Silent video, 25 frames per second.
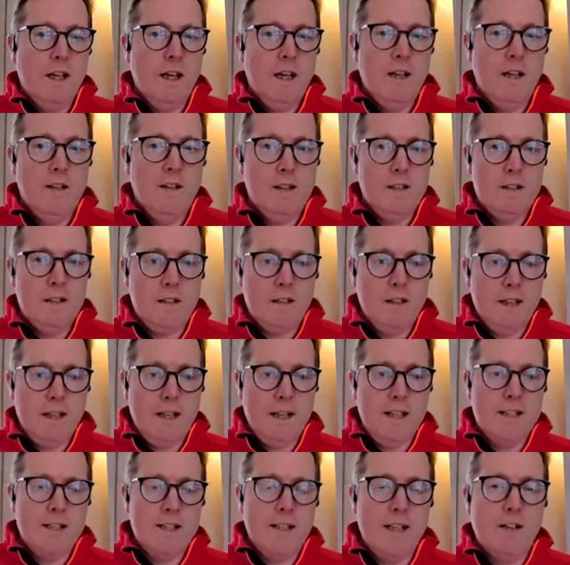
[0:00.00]
And
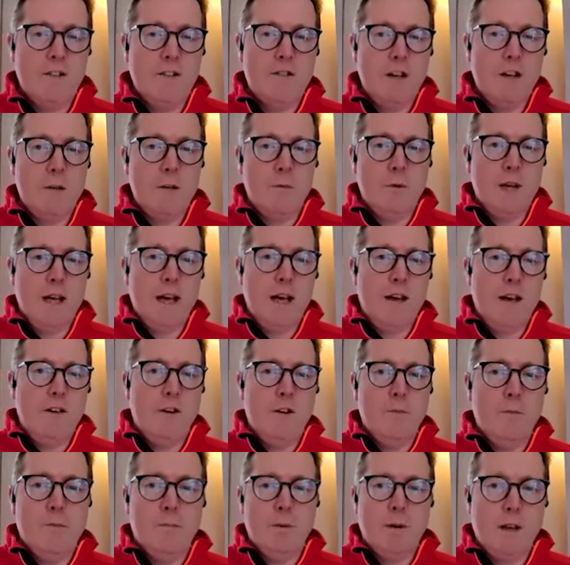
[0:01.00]
it's incredible how you
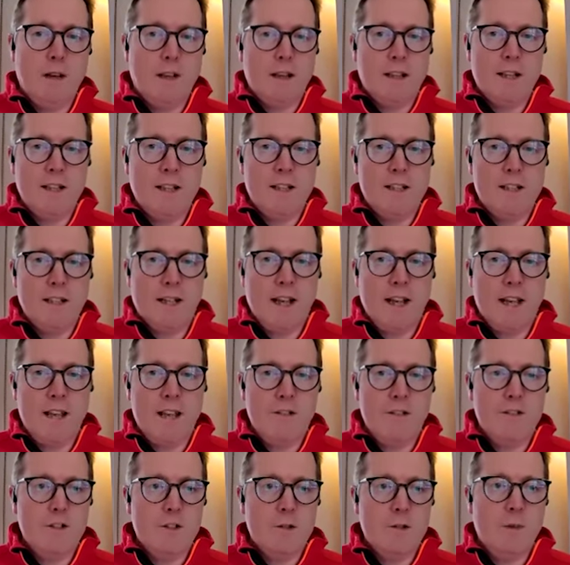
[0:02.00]
can plug things together
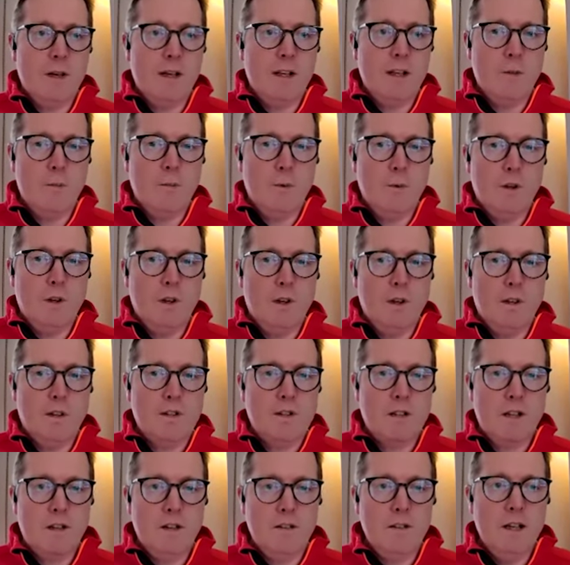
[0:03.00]
and just make them work.
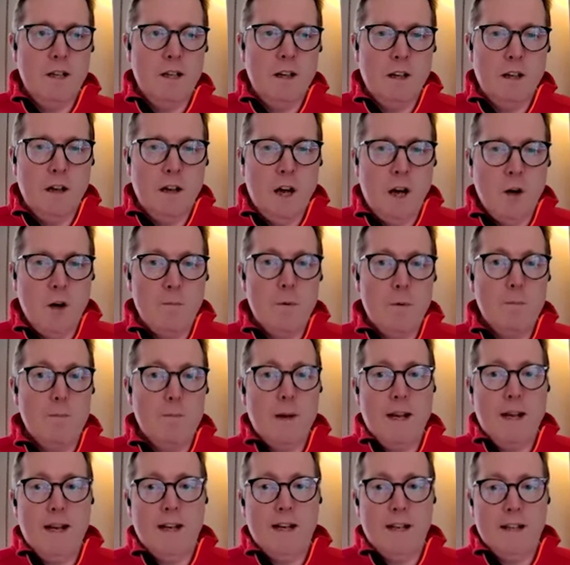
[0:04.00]
So open
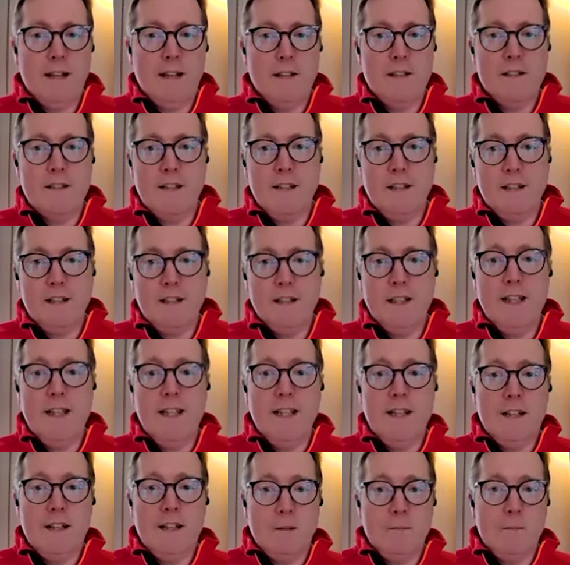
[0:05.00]
banking is
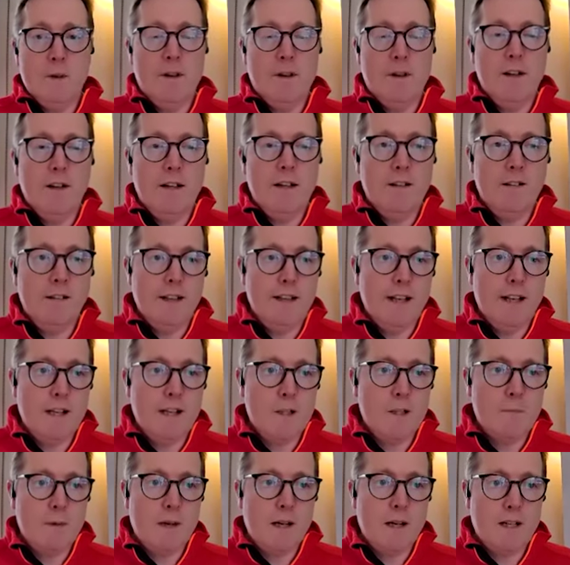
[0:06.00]
leading and pioneering in that
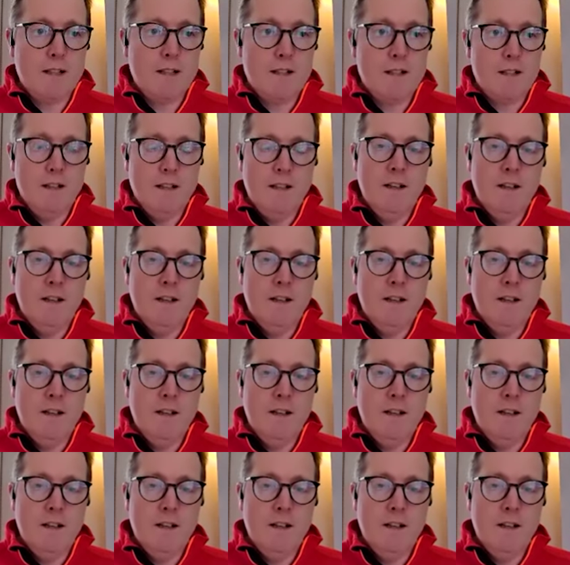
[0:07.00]
space.